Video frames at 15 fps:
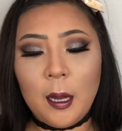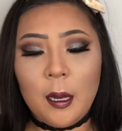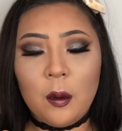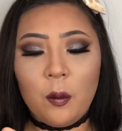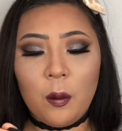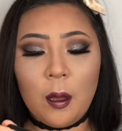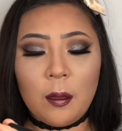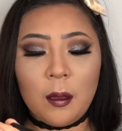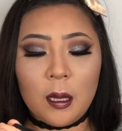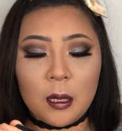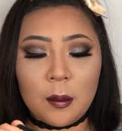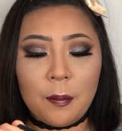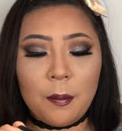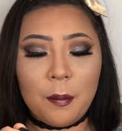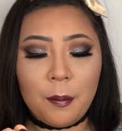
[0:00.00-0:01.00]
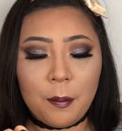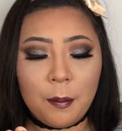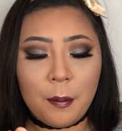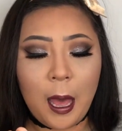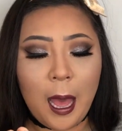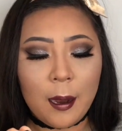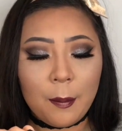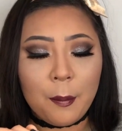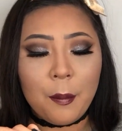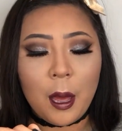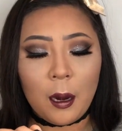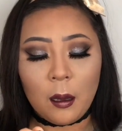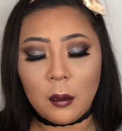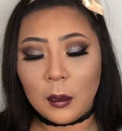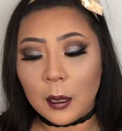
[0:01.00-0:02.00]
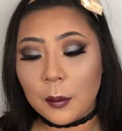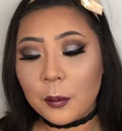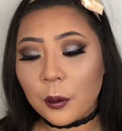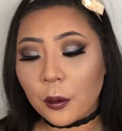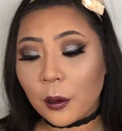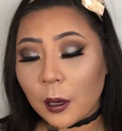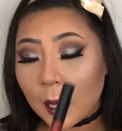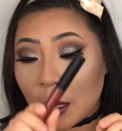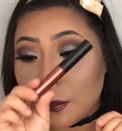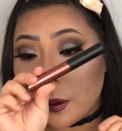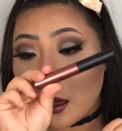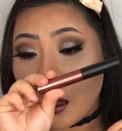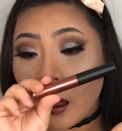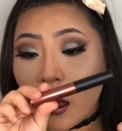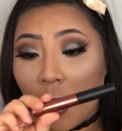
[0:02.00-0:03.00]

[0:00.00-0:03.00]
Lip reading: in with this matte metal lip cream